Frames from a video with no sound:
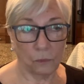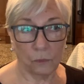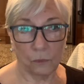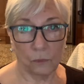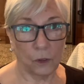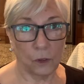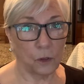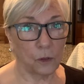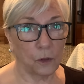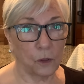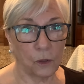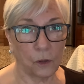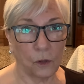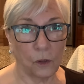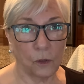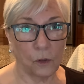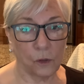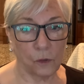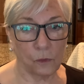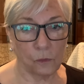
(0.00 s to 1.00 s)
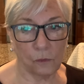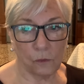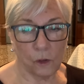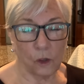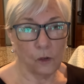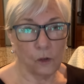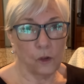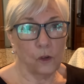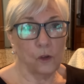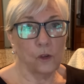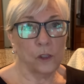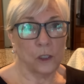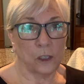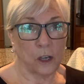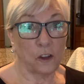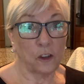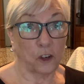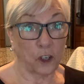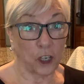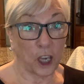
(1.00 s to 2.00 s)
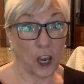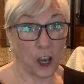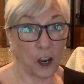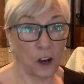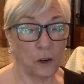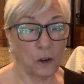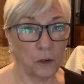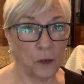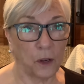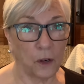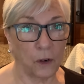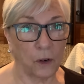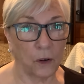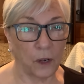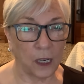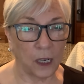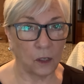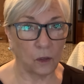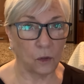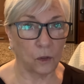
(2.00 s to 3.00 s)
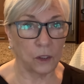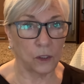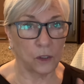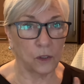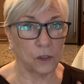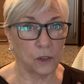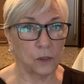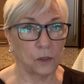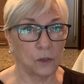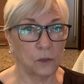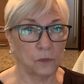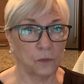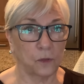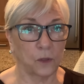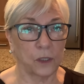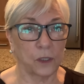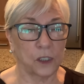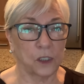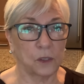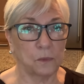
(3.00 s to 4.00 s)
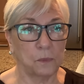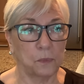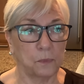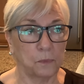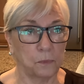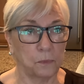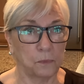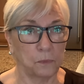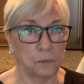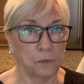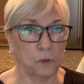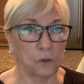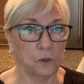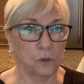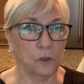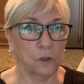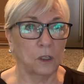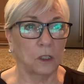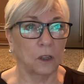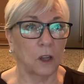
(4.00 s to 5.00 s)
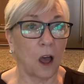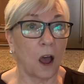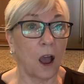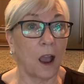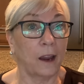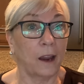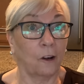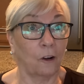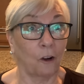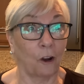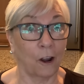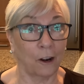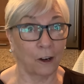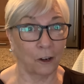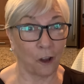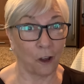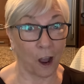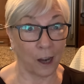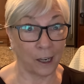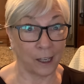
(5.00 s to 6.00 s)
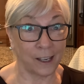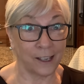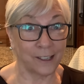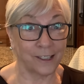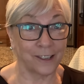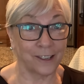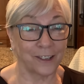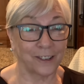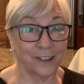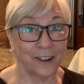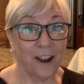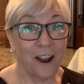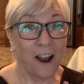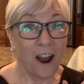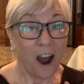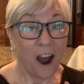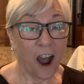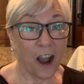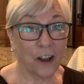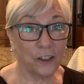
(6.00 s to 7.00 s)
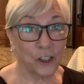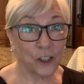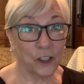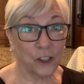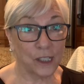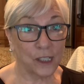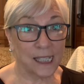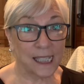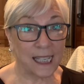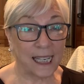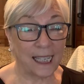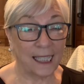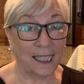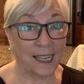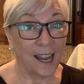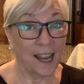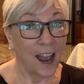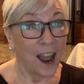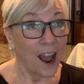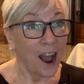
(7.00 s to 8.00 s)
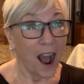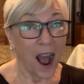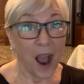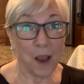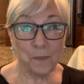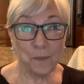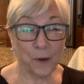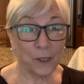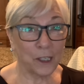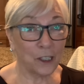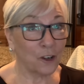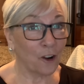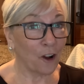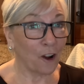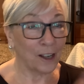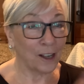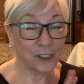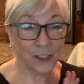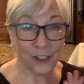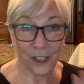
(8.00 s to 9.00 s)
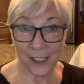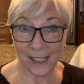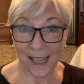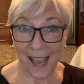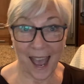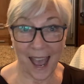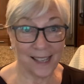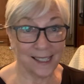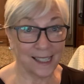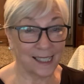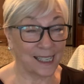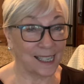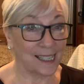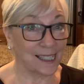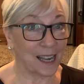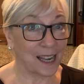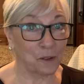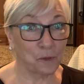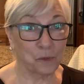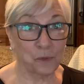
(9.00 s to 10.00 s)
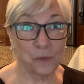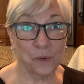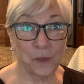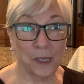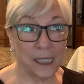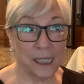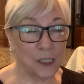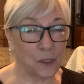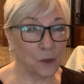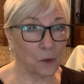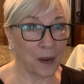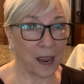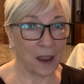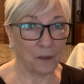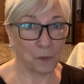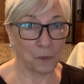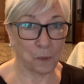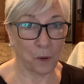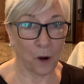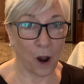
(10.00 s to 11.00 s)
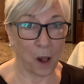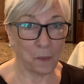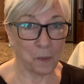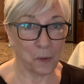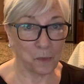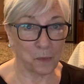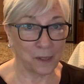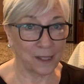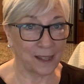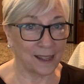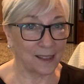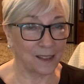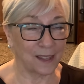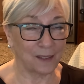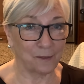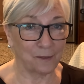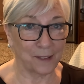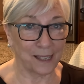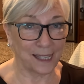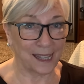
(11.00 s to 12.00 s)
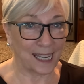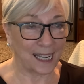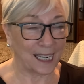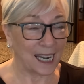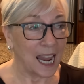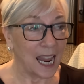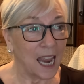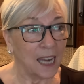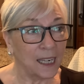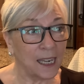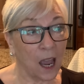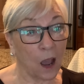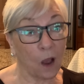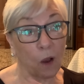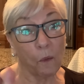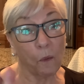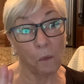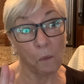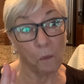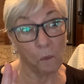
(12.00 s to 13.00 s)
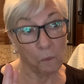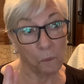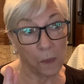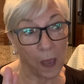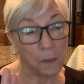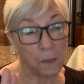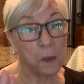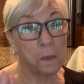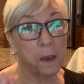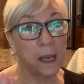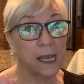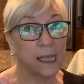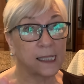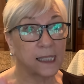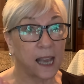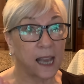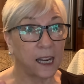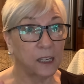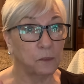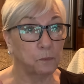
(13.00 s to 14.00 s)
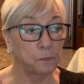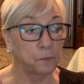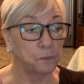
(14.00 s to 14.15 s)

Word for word: you, you, you use another carrier in order to for it to glide on a lot easier onto your skin. I put it on just as it is. I really don't have a problem with, with it. Now, maybe because I